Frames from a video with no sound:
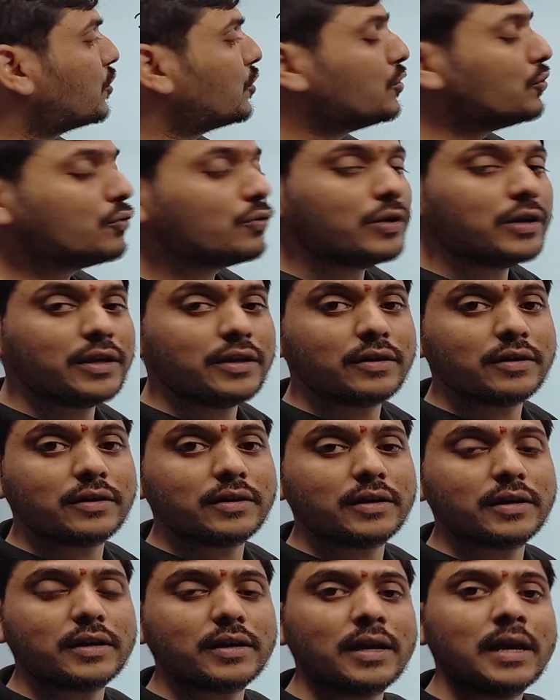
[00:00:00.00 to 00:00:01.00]
Q
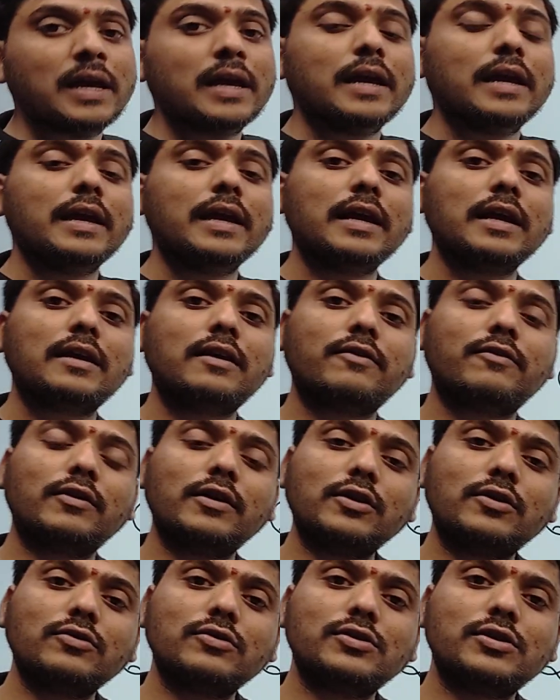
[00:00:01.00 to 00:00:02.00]
here
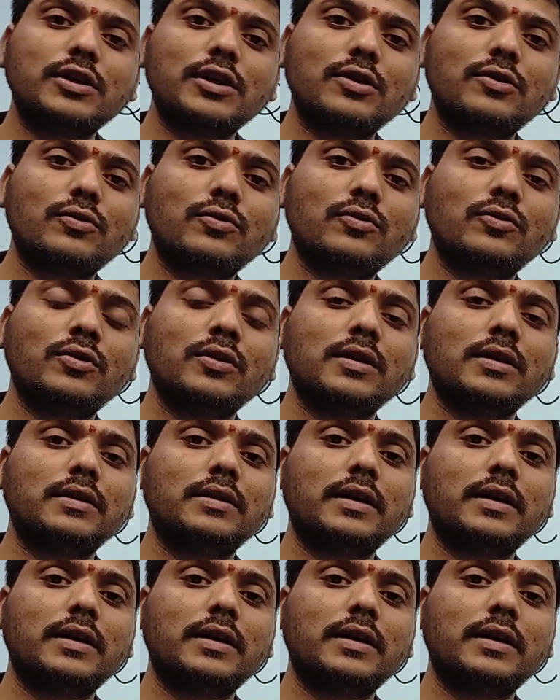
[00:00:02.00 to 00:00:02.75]
equal to 0,